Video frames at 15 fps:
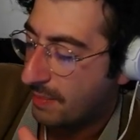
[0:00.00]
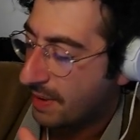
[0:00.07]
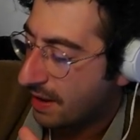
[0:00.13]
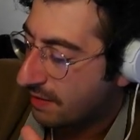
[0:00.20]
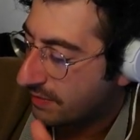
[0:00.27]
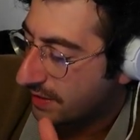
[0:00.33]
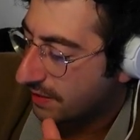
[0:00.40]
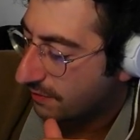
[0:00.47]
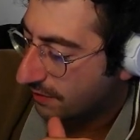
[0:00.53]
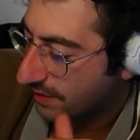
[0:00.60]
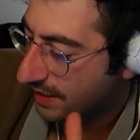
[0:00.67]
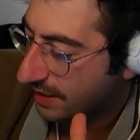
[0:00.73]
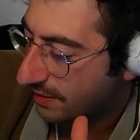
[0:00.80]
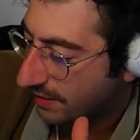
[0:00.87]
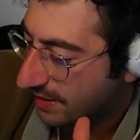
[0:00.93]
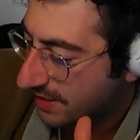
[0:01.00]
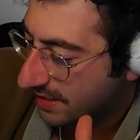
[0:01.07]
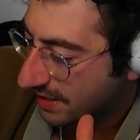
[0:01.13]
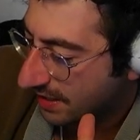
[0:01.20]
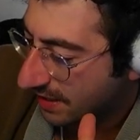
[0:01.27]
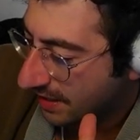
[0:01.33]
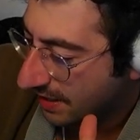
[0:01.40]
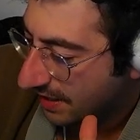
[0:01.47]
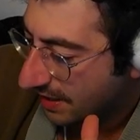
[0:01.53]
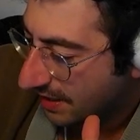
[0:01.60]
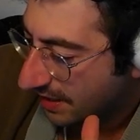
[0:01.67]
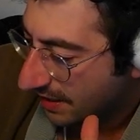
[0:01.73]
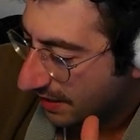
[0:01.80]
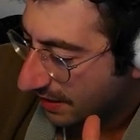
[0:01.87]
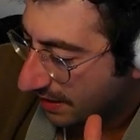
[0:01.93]
heavy for that reason.
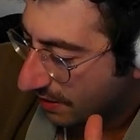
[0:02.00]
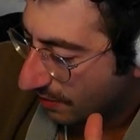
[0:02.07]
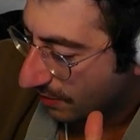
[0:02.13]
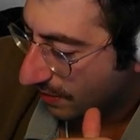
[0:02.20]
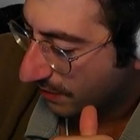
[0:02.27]
Like here, even